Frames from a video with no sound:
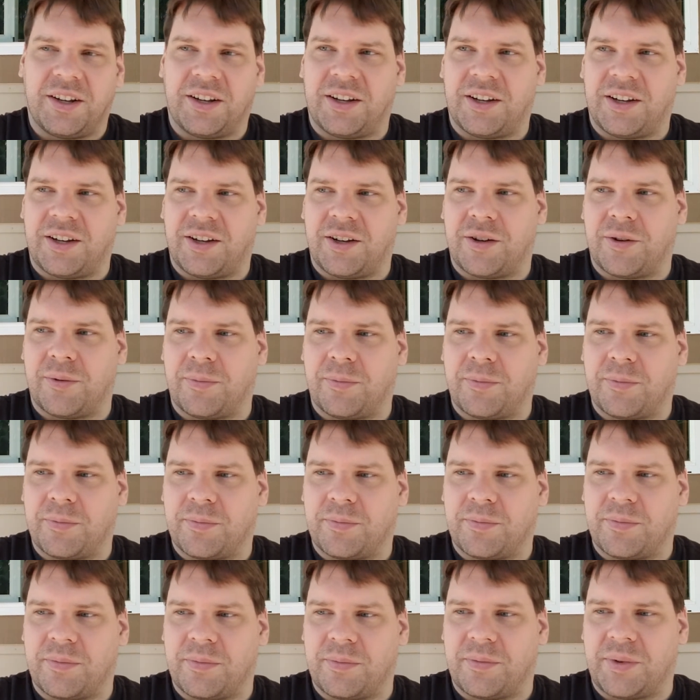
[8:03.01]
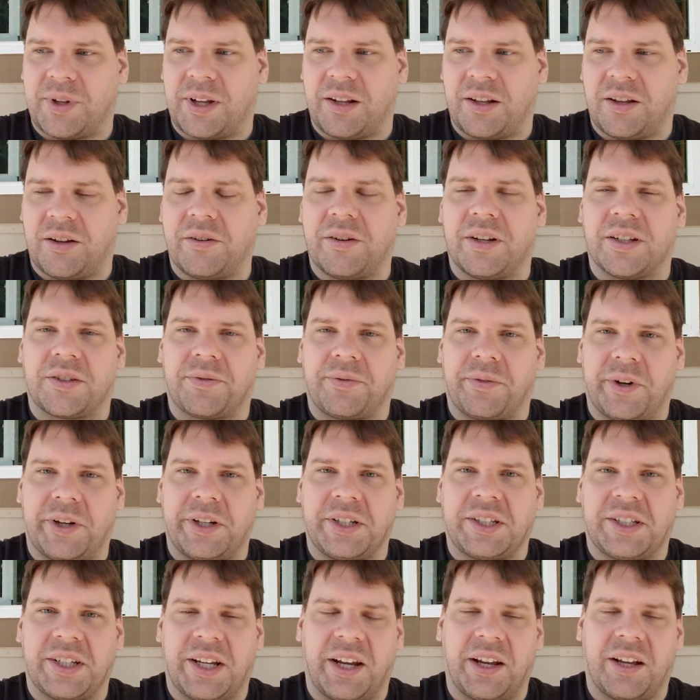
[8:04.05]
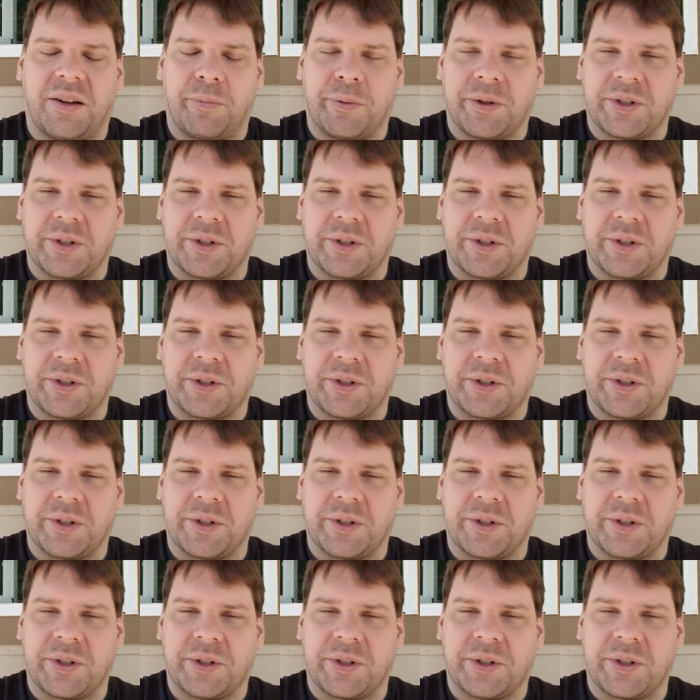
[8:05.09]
let alone its FreeSync.